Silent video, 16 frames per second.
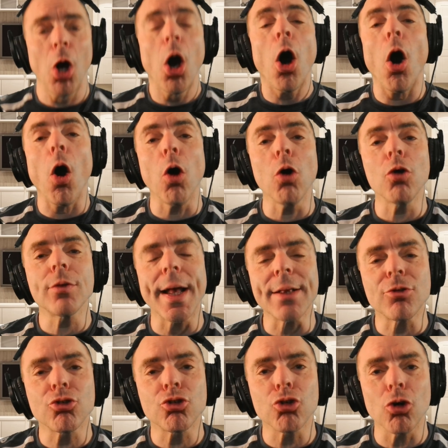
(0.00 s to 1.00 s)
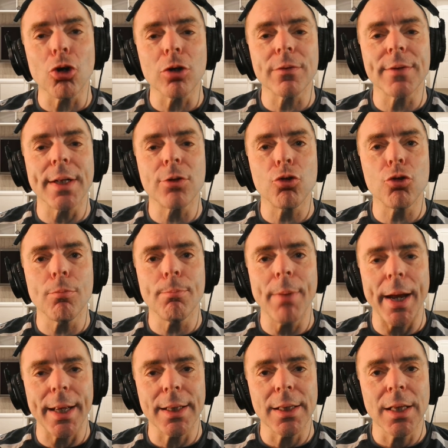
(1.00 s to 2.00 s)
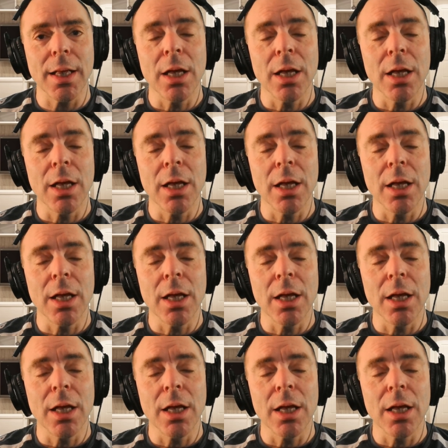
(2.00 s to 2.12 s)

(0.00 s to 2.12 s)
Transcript: all that choice that you made